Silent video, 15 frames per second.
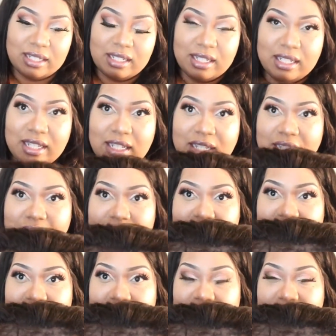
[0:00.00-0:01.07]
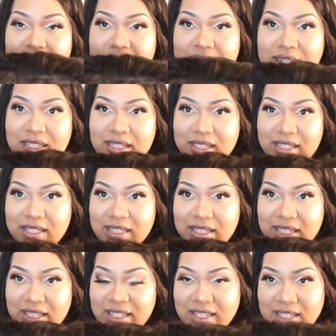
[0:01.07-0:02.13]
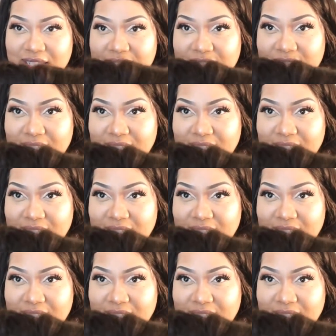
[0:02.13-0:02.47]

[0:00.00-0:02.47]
[no speech]